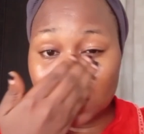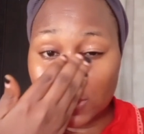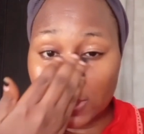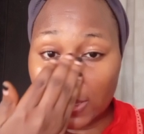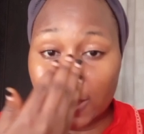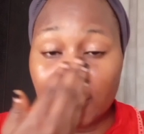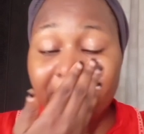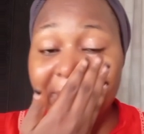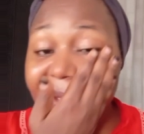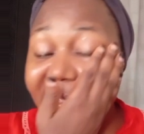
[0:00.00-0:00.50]

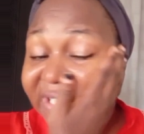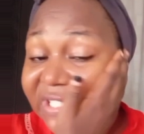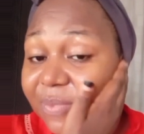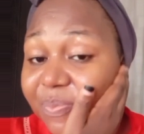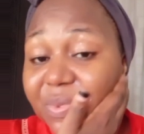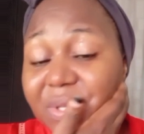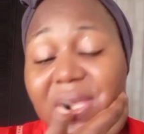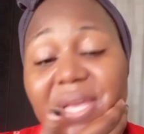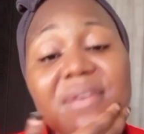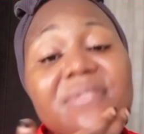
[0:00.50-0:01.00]
um,
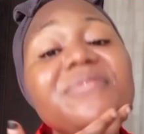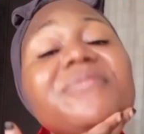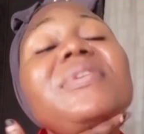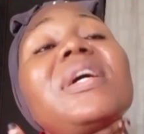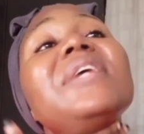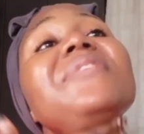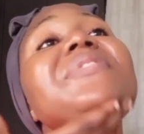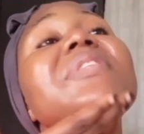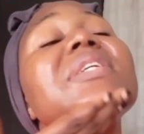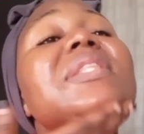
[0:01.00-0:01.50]
SPF
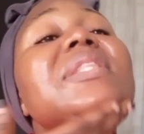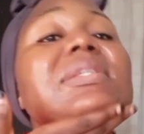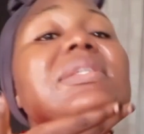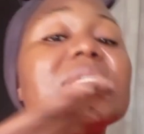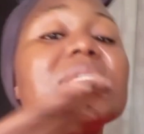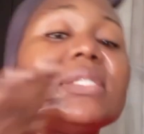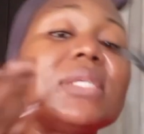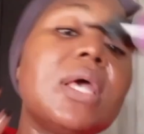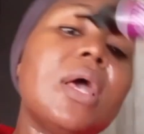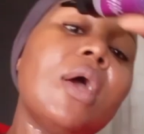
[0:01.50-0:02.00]
after this.